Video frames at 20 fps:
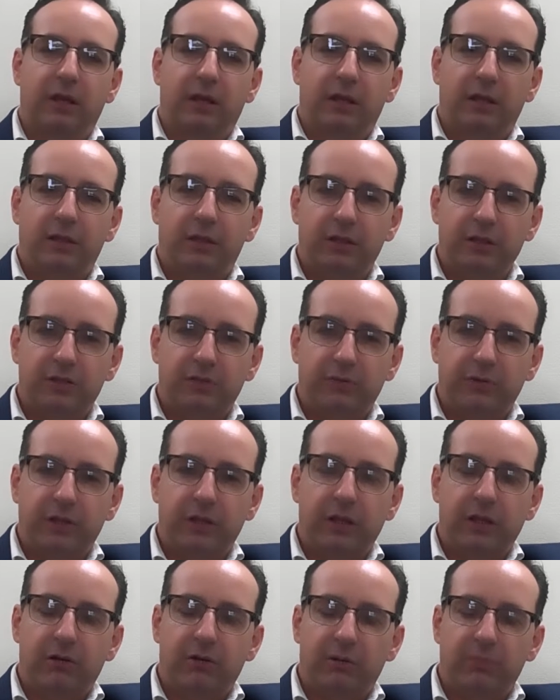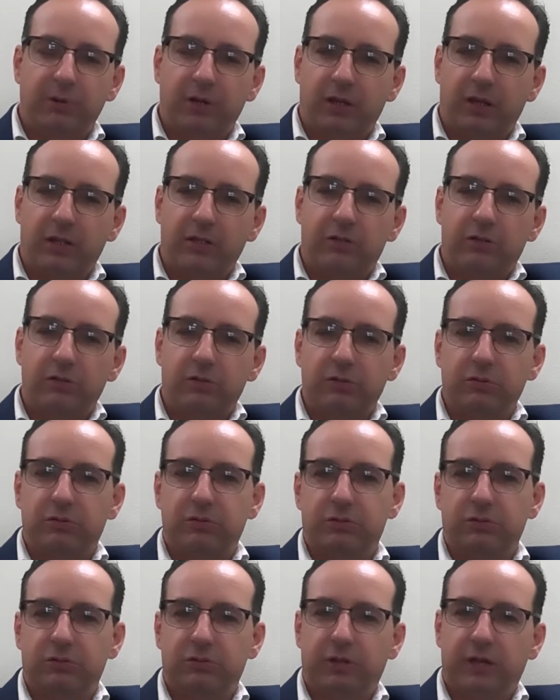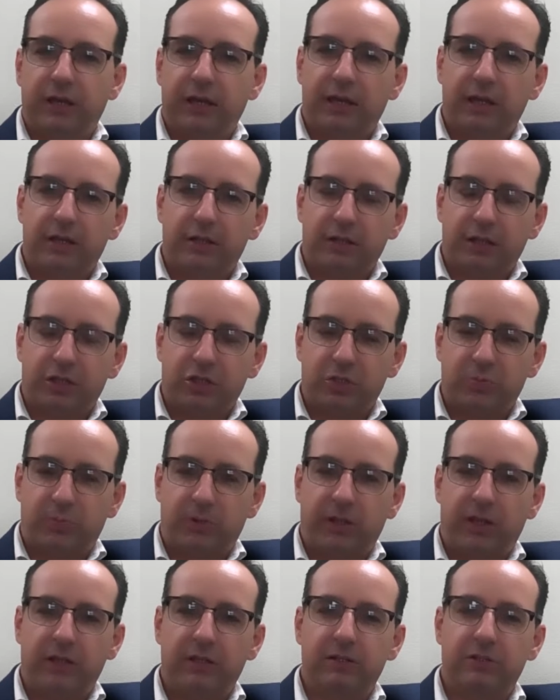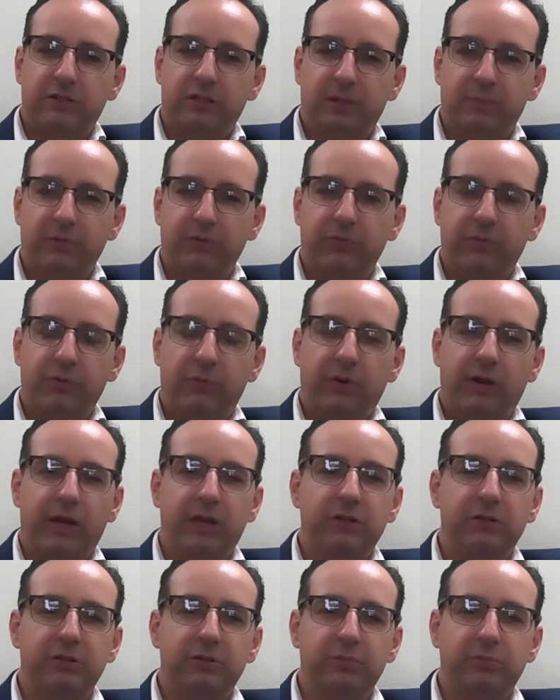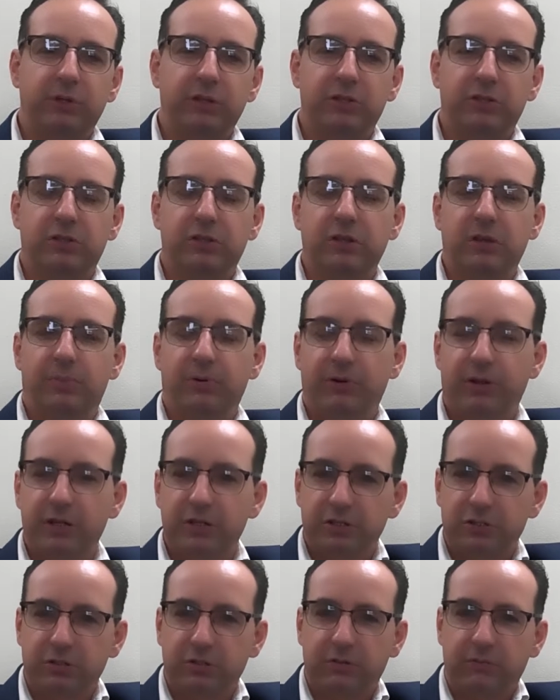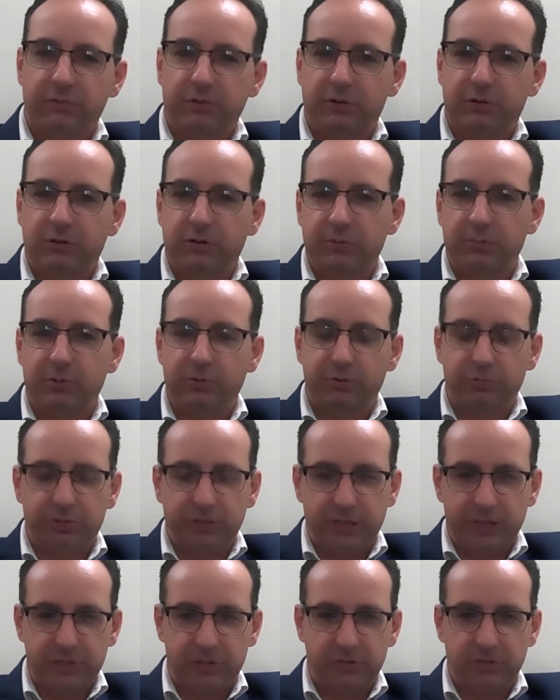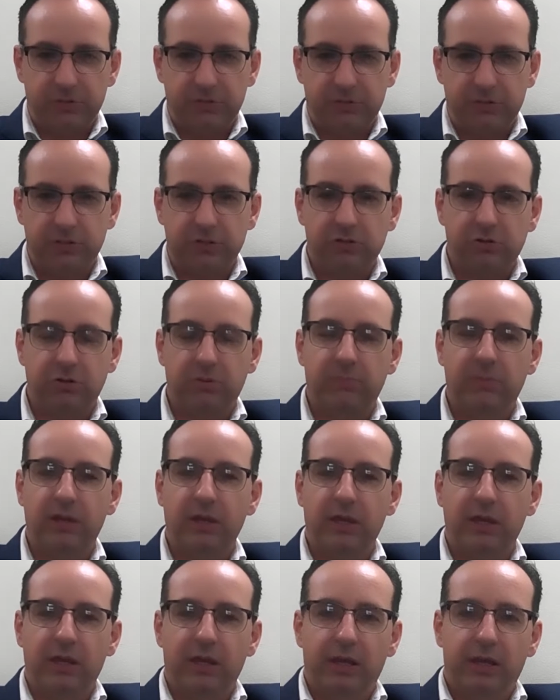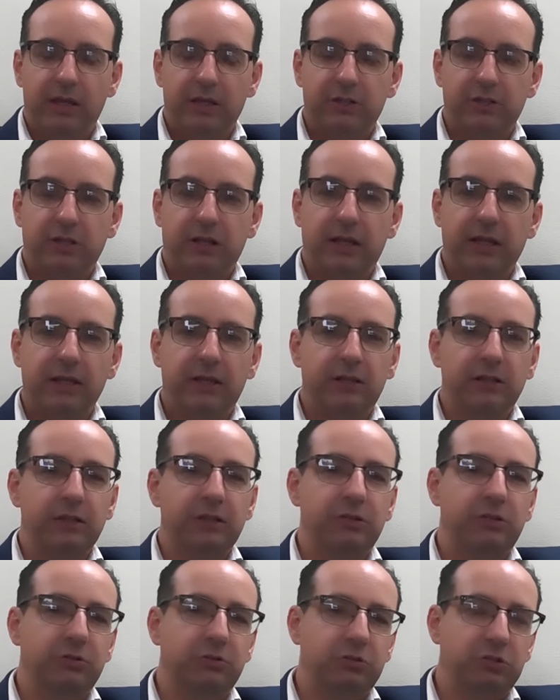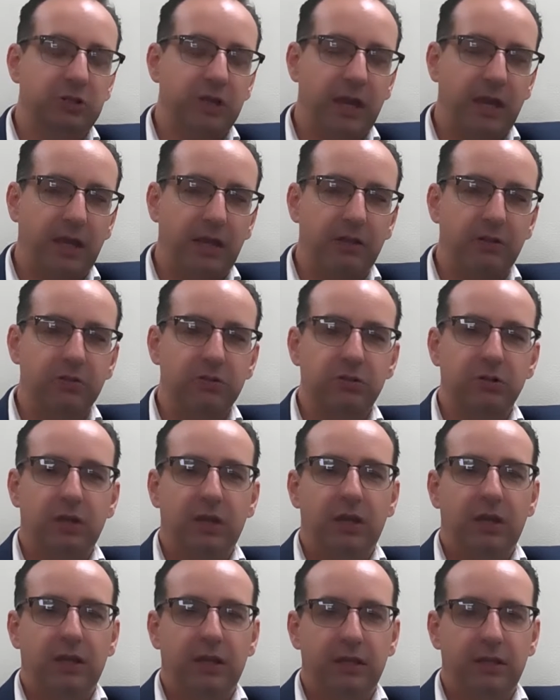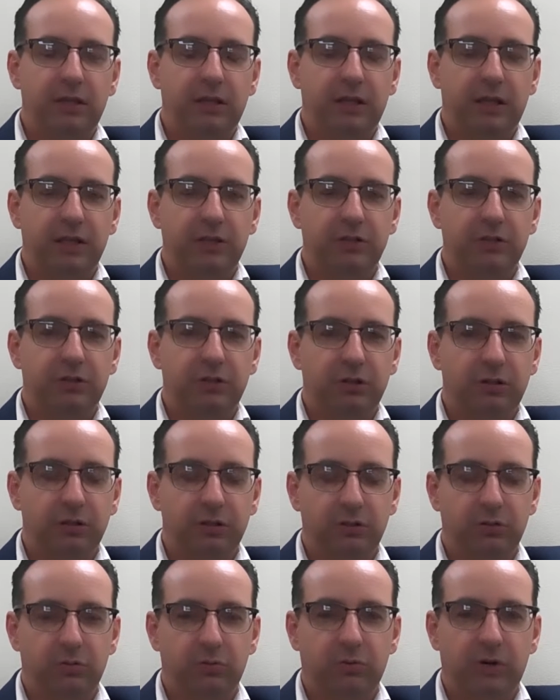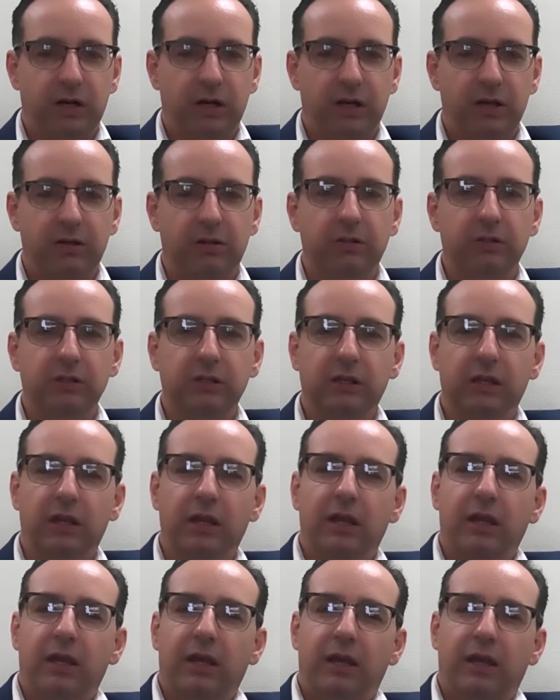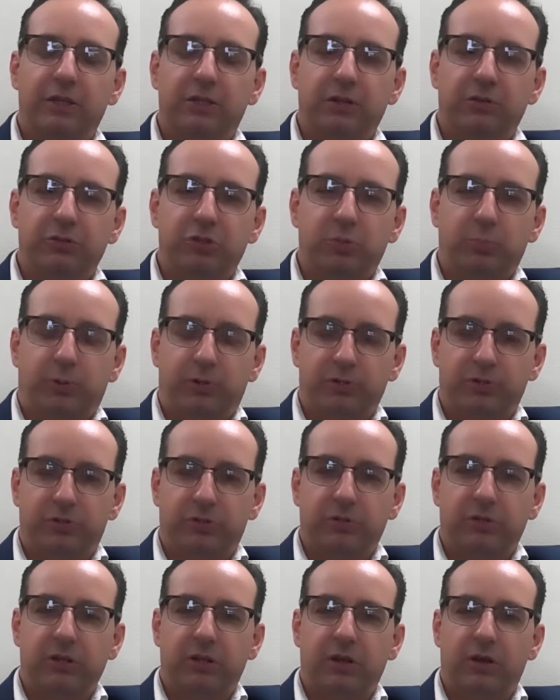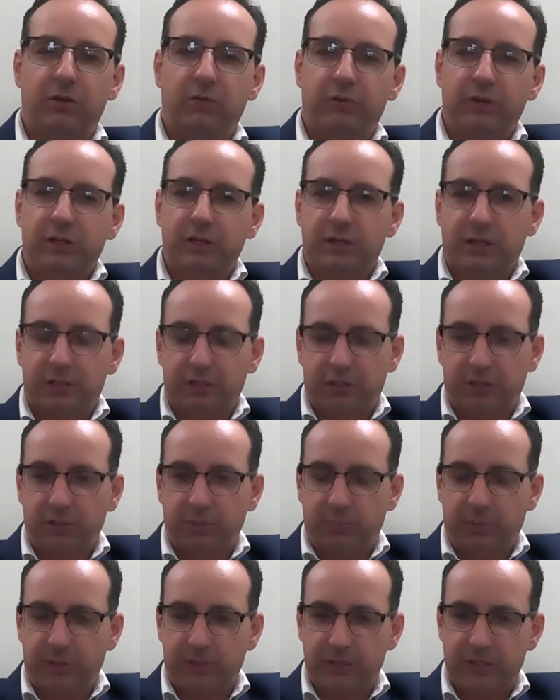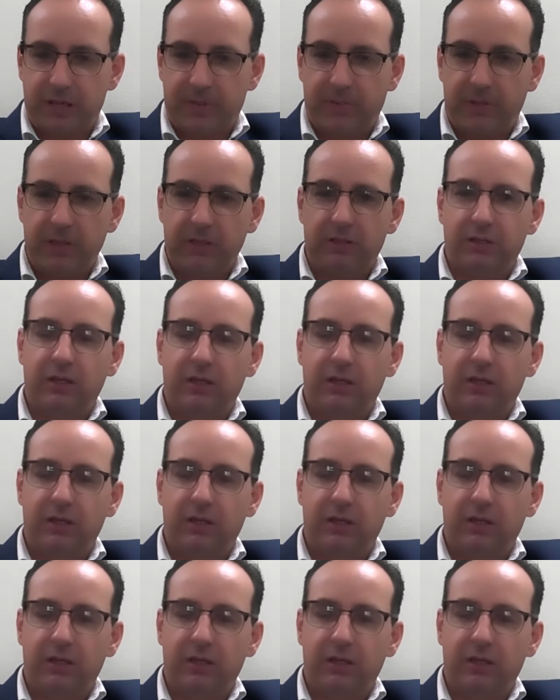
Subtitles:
In this video, I'm going to try and explain some of the ways in which the operation of the criminal justice system is likely to change in the next little while as a response to the COVID-19 pandemic,